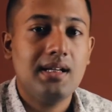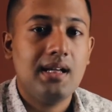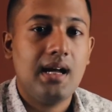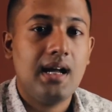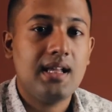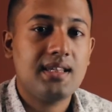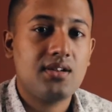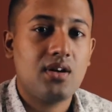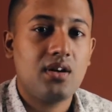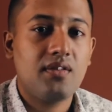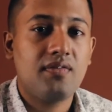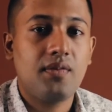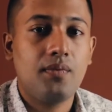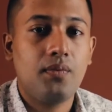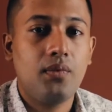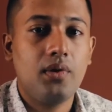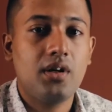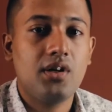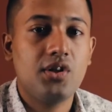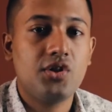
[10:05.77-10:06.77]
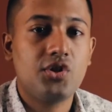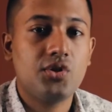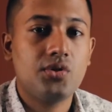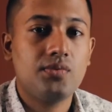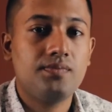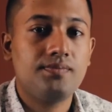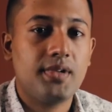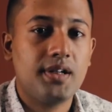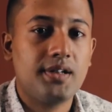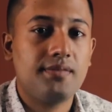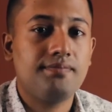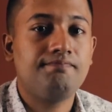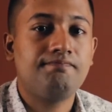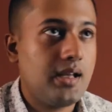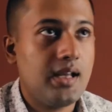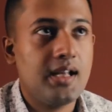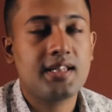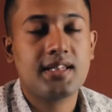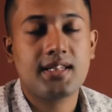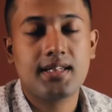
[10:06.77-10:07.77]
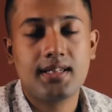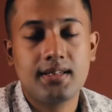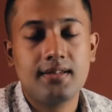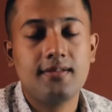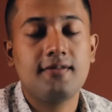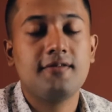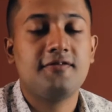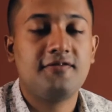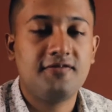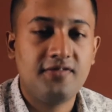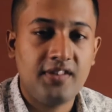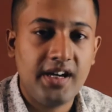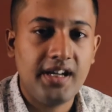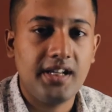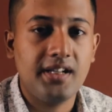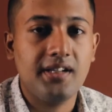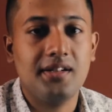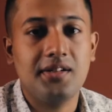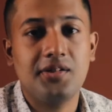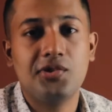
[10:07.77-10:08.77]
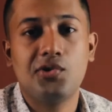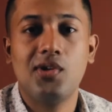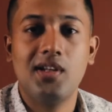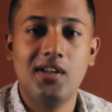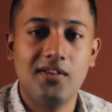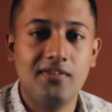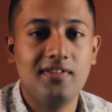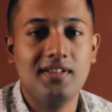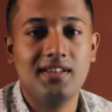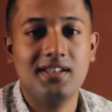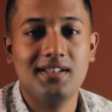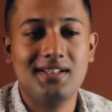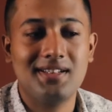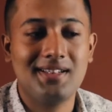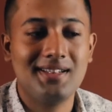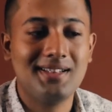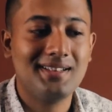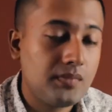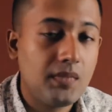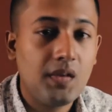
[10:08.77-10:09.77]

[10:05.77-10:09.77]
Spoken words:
That's sort of a weird issue, but it's fine to live with it.